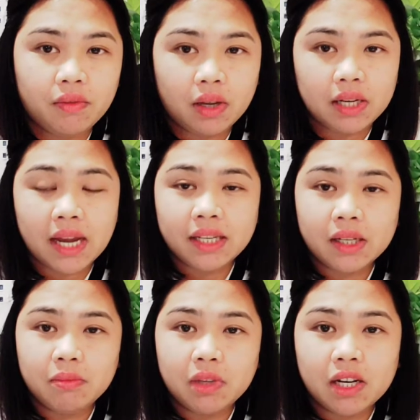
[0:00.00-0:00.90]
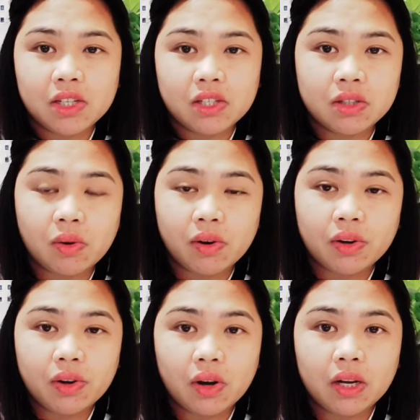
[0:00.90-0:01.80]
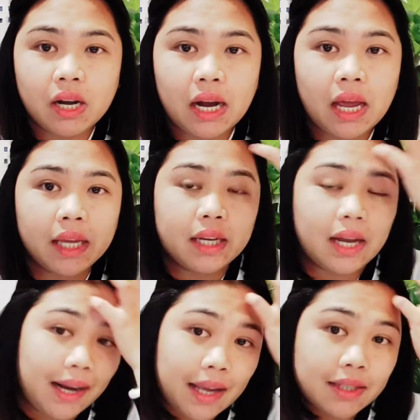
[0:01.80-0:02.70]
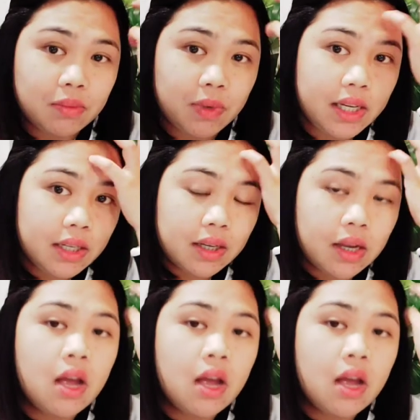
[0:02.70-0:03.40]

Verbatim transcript: an item that i just ordered like last week